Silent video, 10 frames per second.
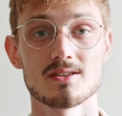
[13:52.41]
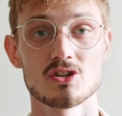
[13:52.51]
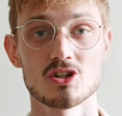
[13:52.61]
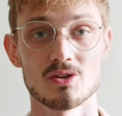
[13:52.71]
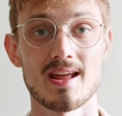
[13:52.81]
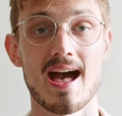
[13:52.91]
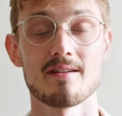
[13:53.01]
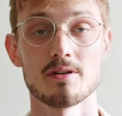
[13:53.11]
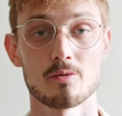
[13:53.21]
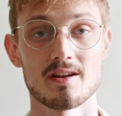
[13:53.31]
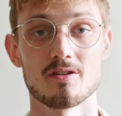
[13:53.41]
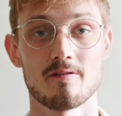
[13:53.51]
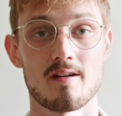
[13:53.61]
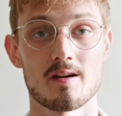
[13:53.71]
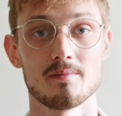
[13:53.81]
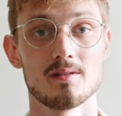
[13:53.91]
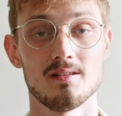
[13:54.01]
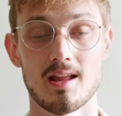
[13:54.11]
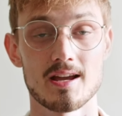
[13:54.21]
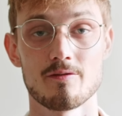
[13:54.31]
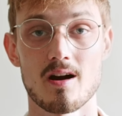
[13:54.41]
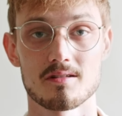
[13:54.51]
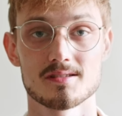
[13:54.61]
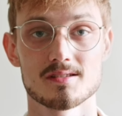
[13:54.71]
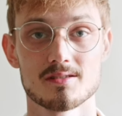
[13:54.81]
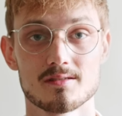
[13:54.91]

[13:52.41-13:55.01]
should have a render farm, like Fox.